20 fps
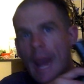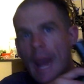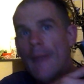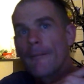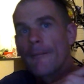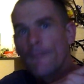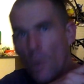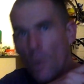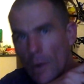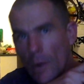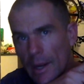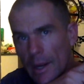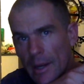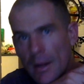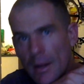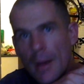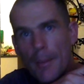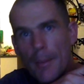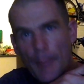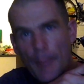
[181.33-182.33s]
and
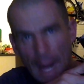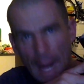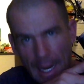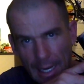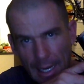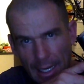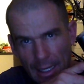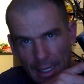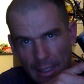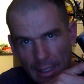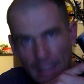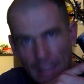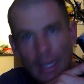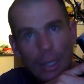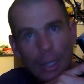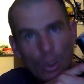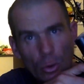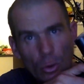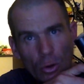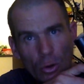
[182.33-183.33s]
avoid pain
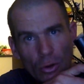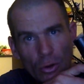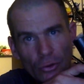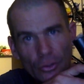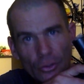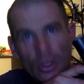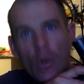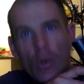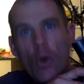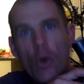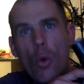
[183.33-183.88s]
at all costs.